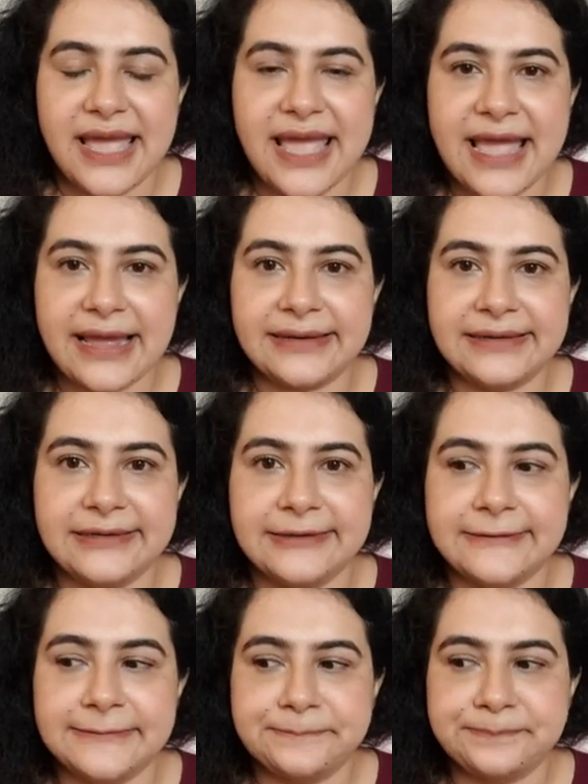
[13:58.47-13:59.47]

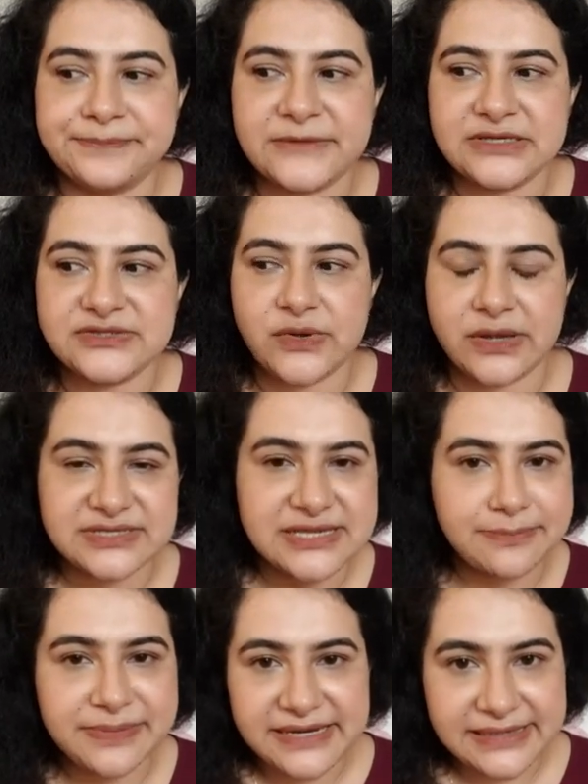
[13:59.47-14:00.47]
And so I was
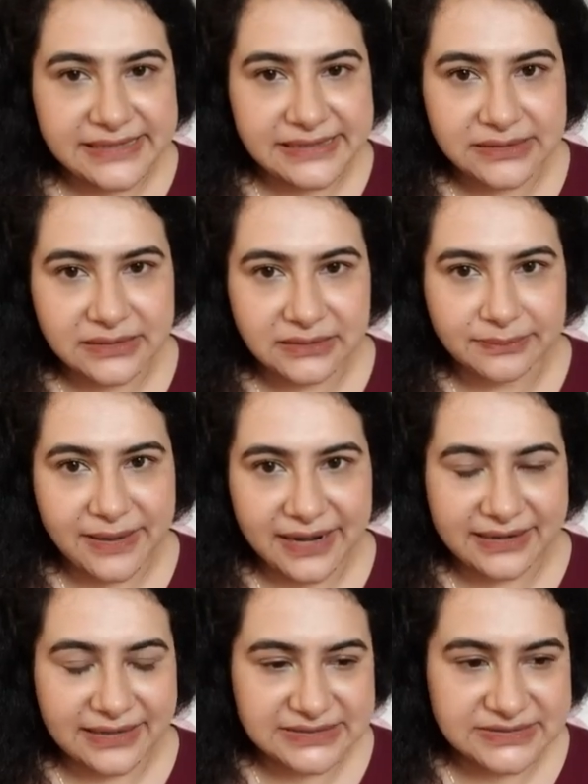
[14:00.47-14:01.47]
completely
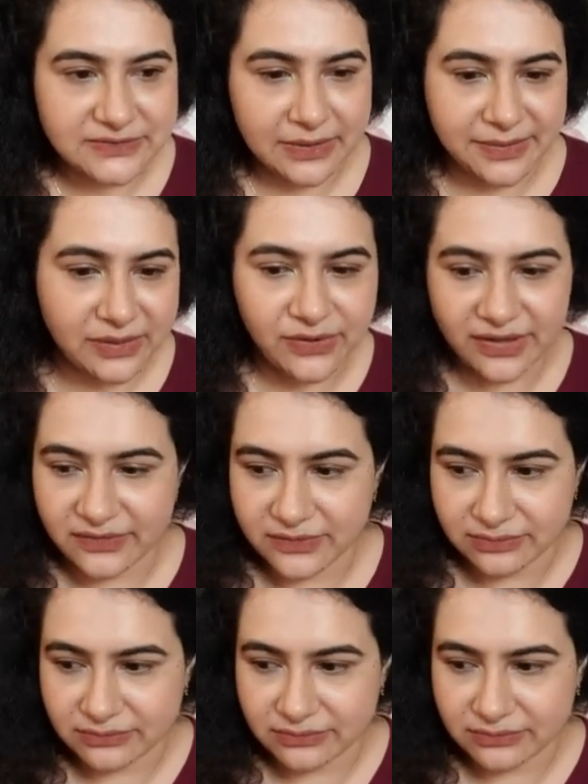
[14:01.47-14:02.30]
paralyzed, I mean rather